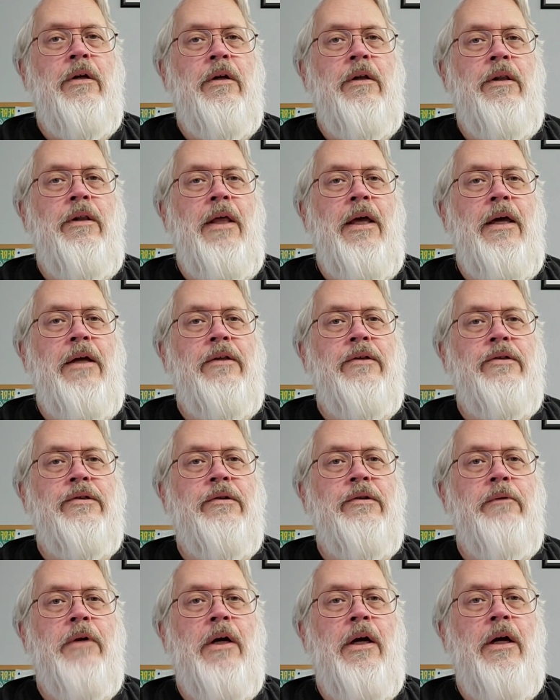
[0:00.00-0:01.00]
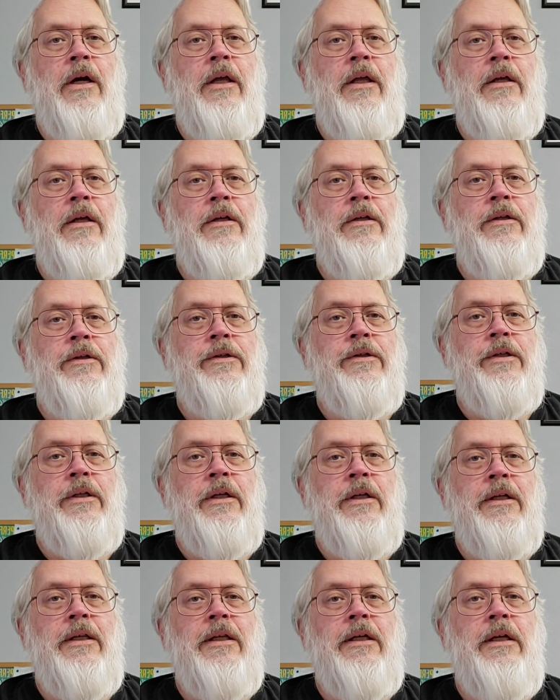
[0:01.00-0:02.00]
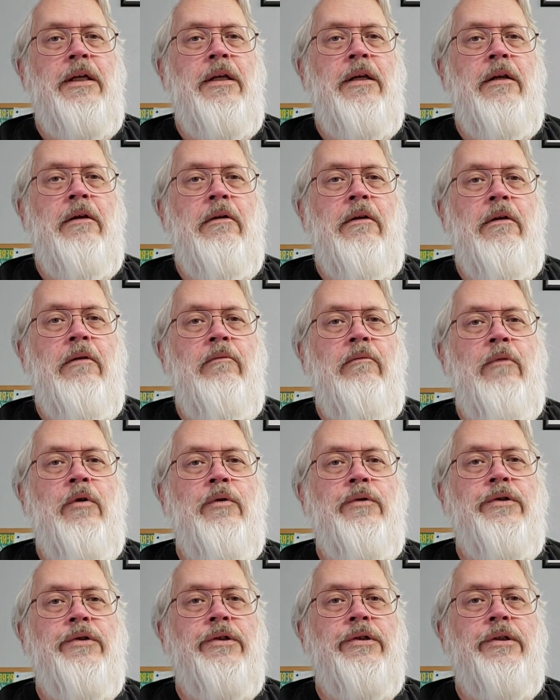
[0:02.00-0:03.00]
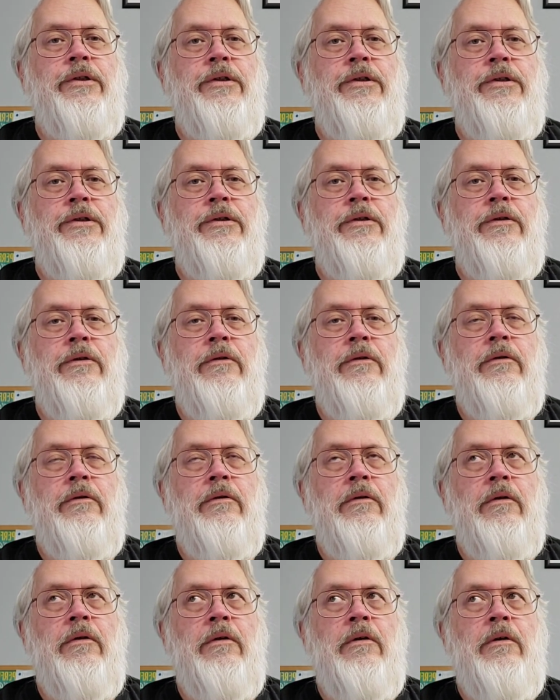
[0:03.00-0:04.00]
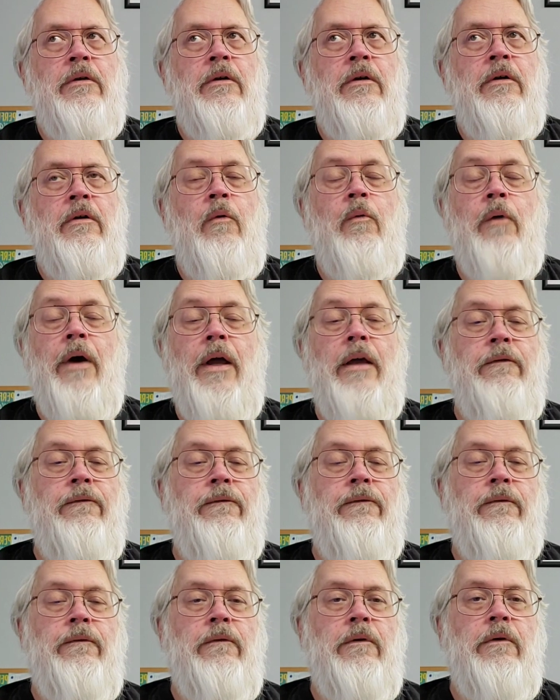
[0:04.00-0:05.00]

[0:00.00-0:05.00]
that Sarai is indeed Moses' wife